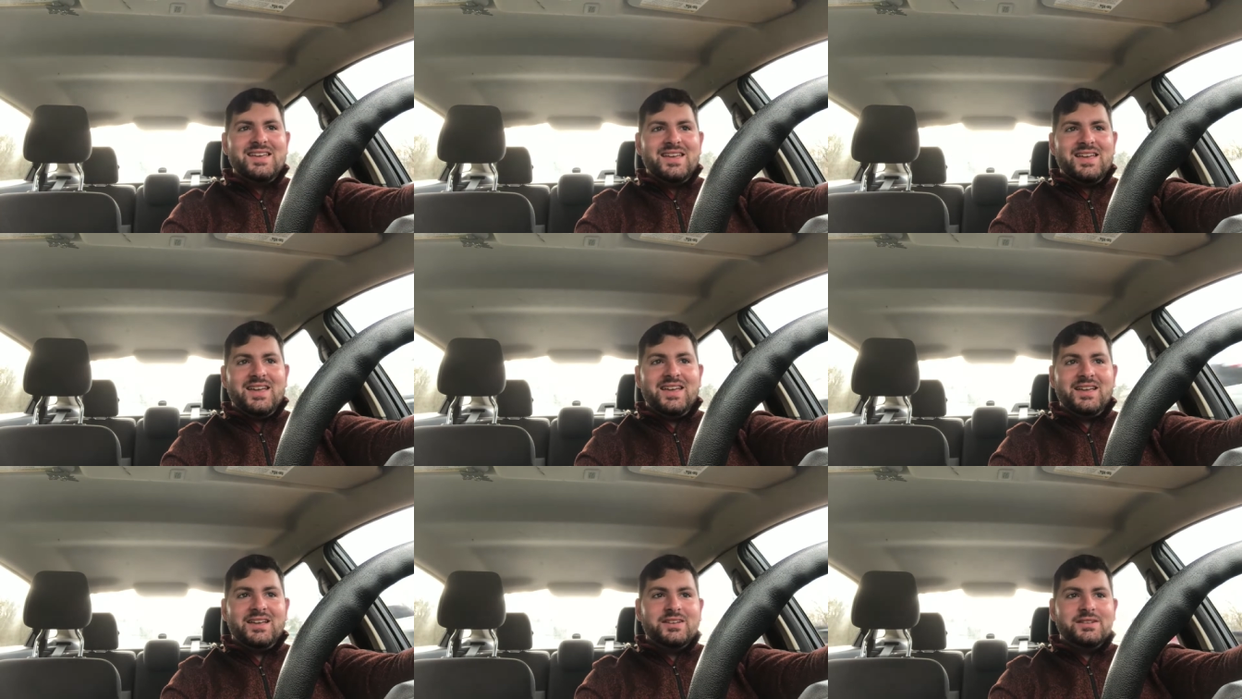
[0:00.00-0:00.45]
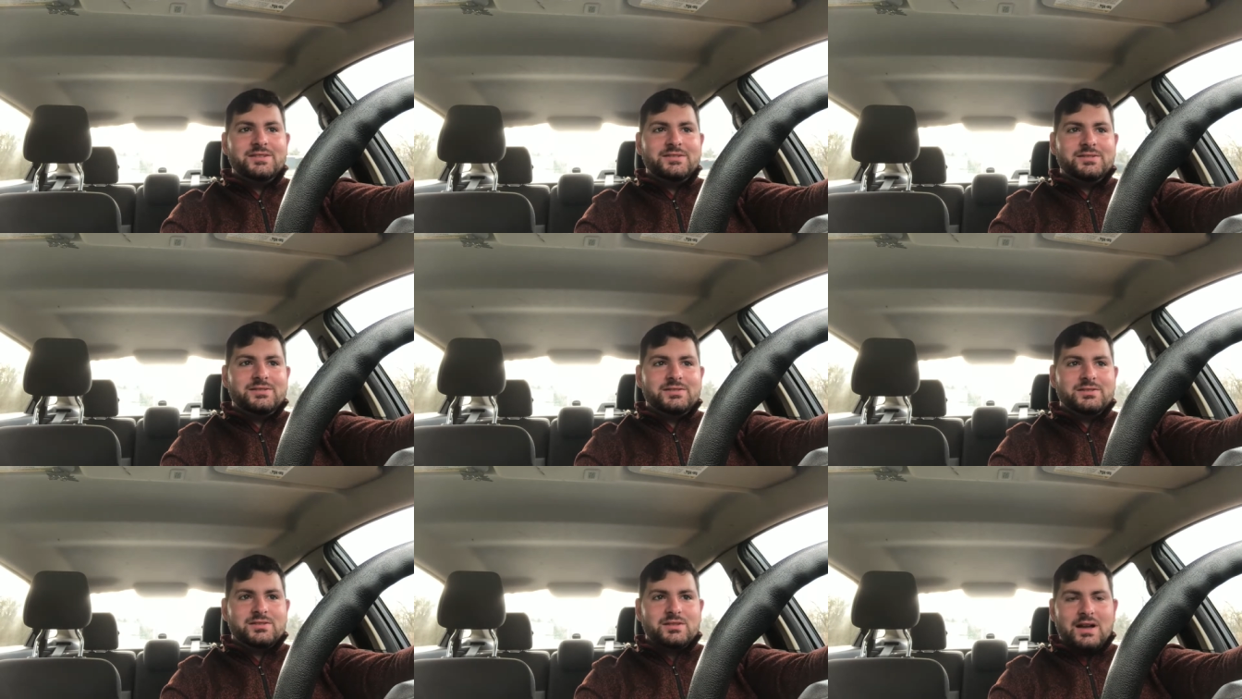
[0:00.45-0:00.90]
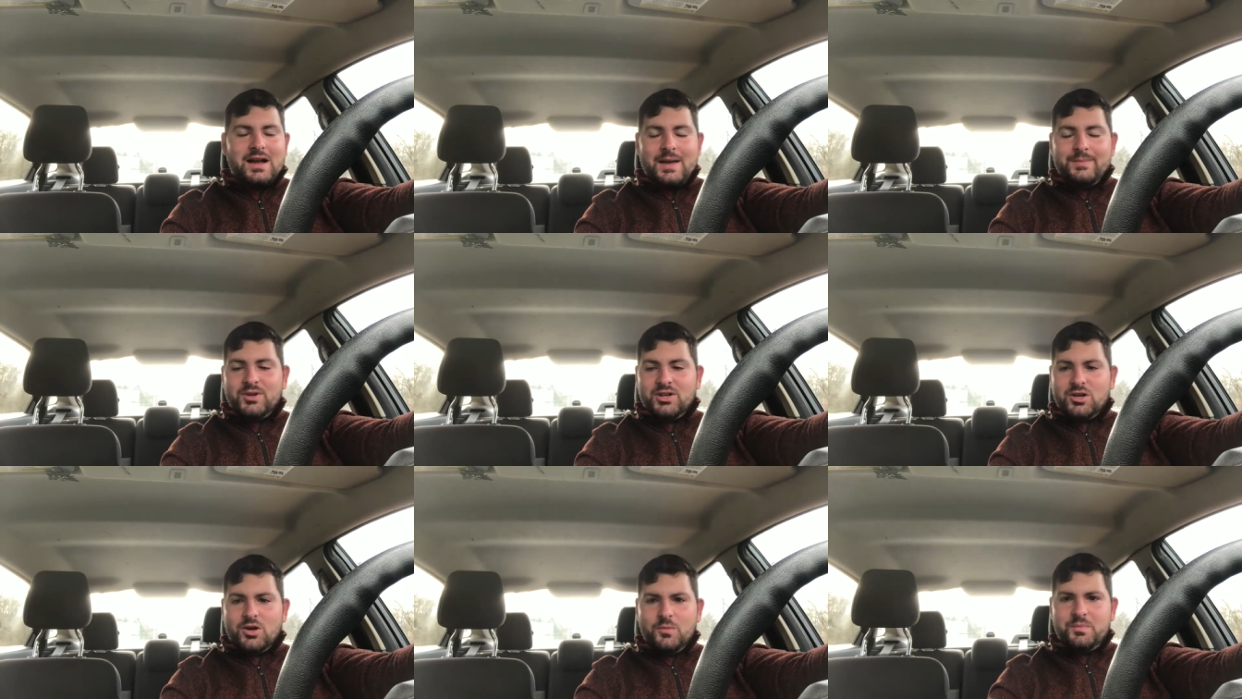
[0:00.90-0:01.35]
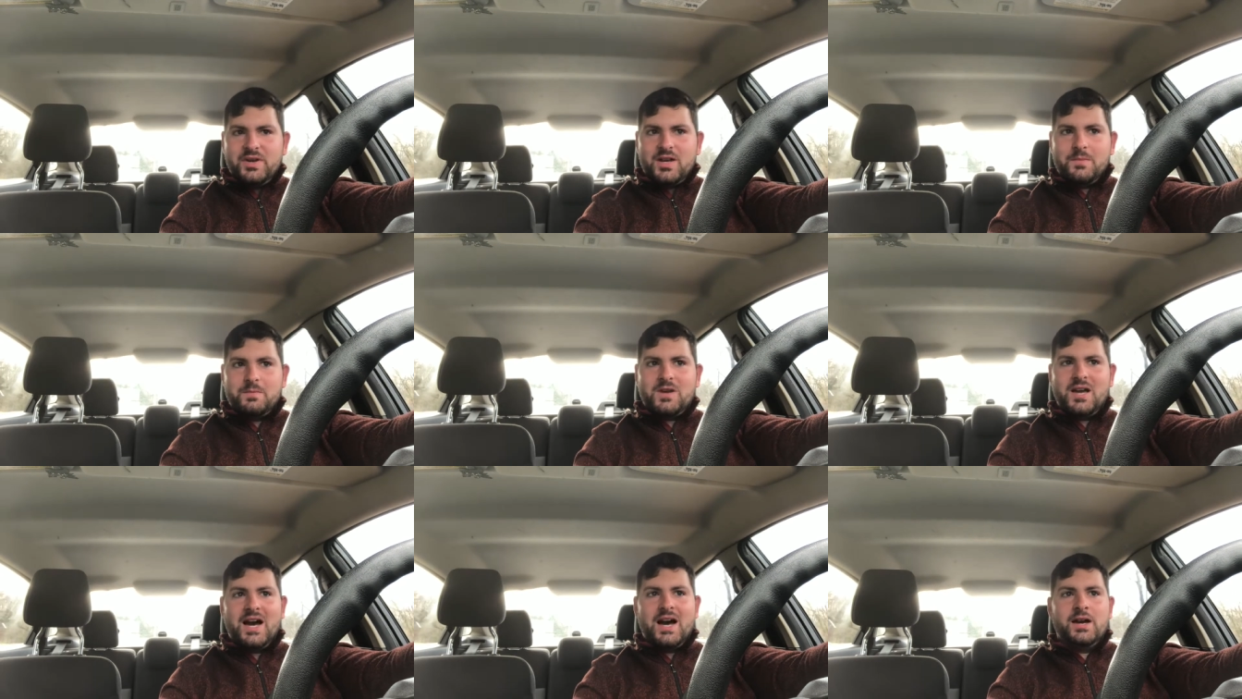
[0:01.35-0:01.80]
is I'm going to go pick
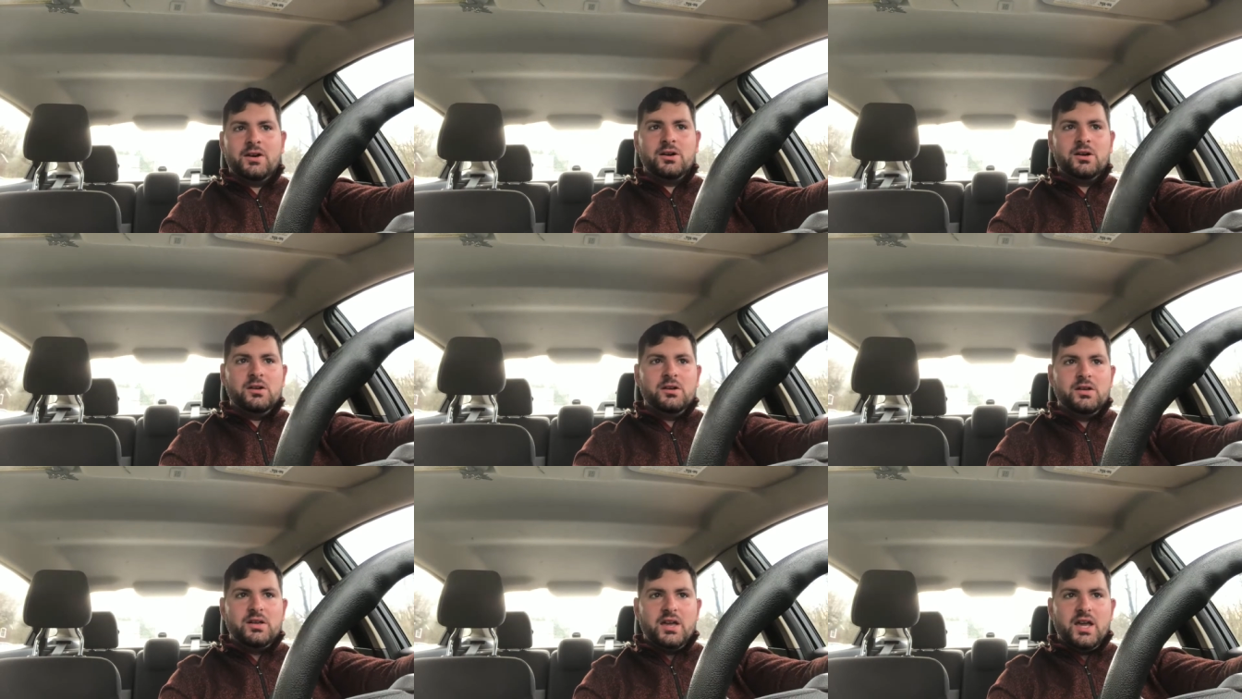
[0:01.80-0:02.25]
up Connor